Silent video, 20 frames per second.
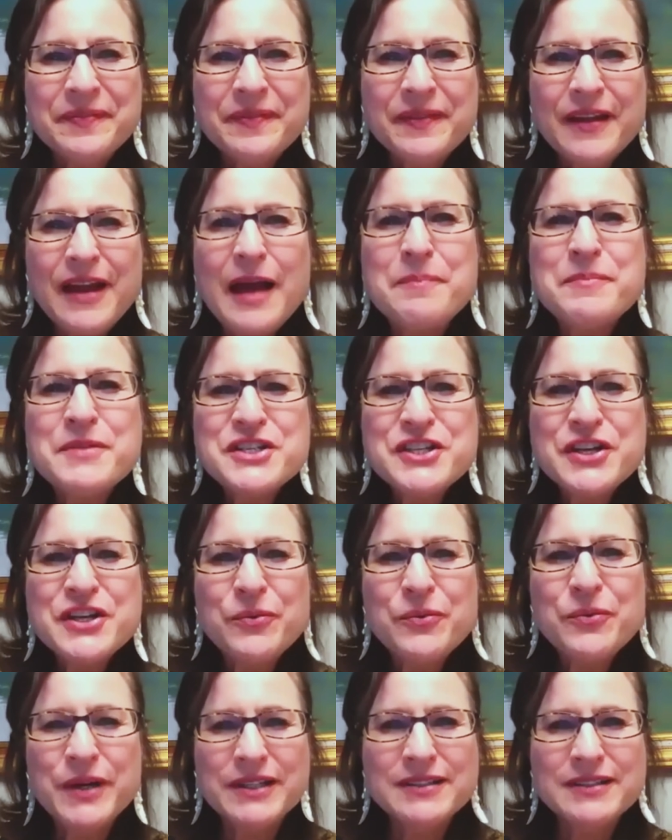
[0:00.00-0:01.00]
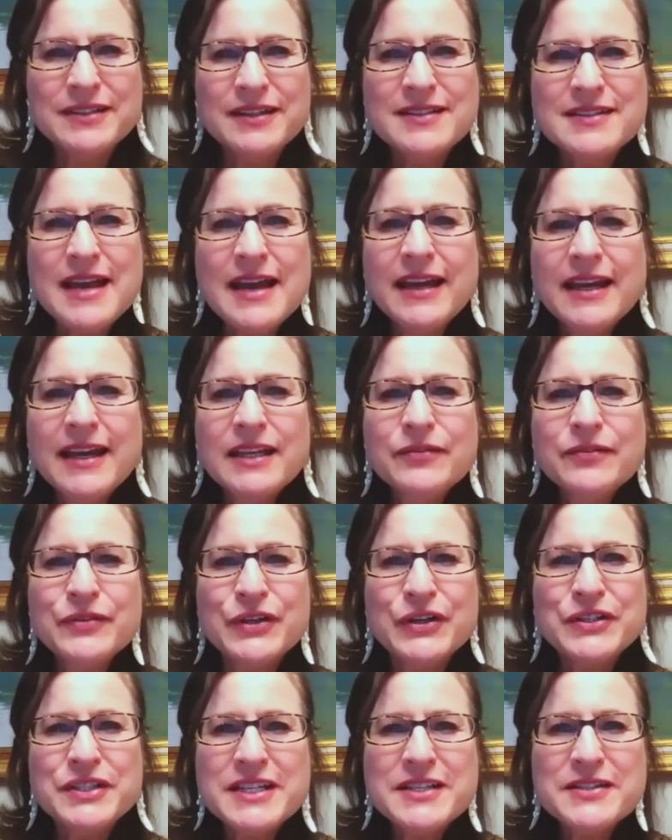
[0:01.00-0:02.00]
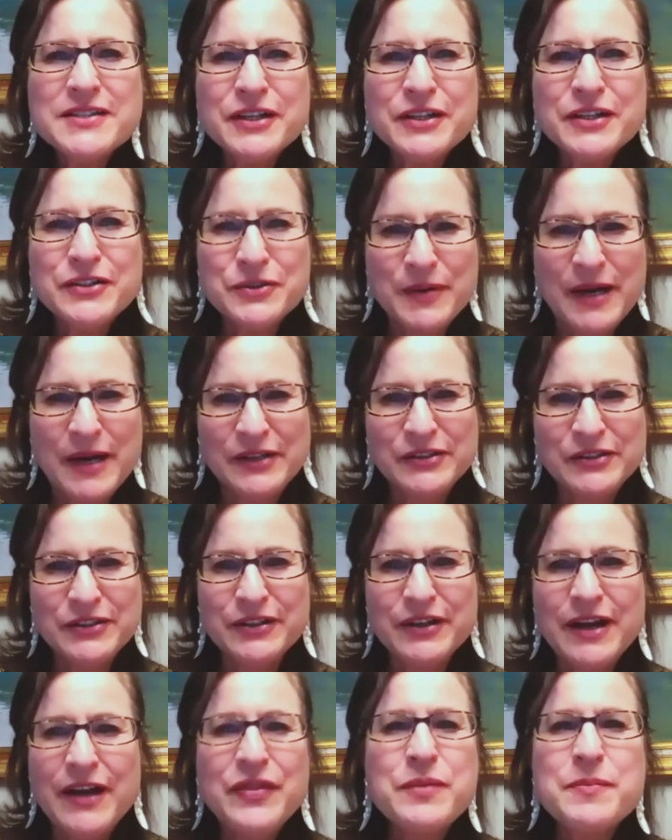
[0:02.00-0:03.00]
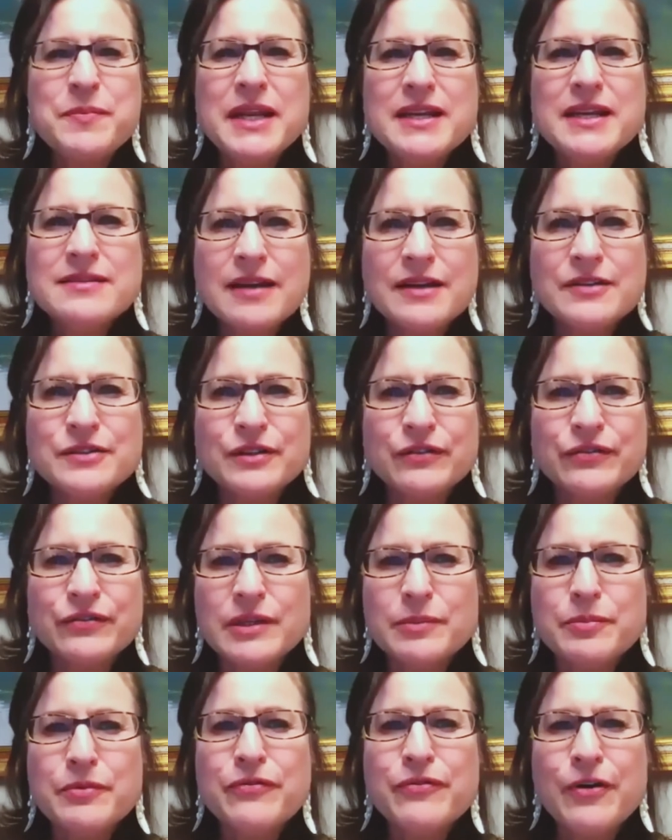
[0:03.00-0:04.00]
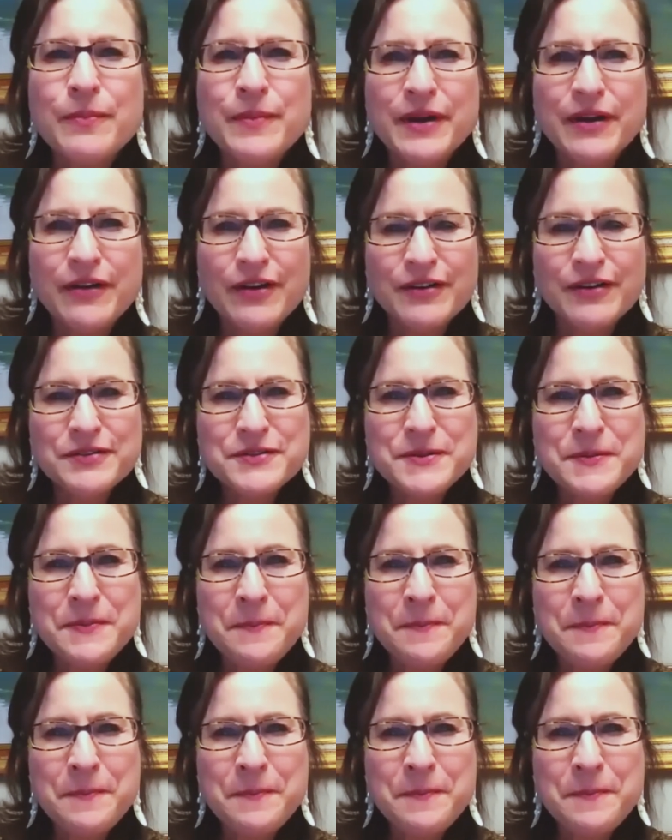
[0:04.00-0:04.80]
I'm Michelle Witt, Executive and Artistic Director at the Meany Center for the Performing Arts.